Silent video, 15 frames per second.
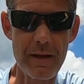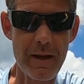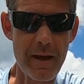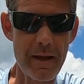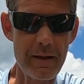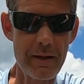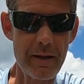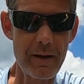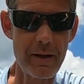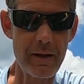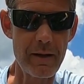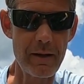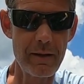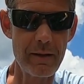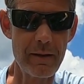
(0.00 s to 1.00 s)
and
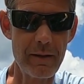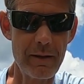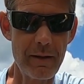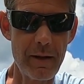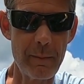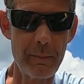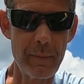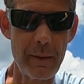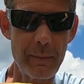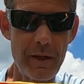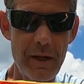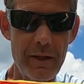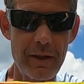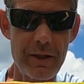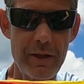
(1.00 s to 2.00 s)
I'm
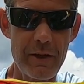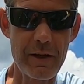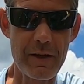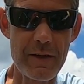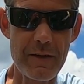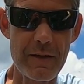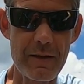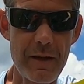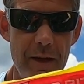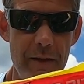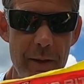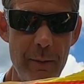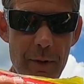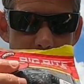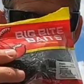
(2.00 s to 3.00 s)
kind of curious how
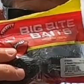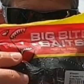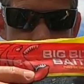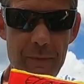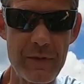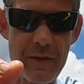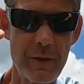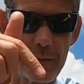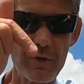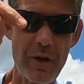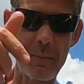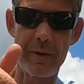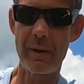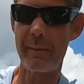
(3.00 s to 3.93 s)
they work. So drop a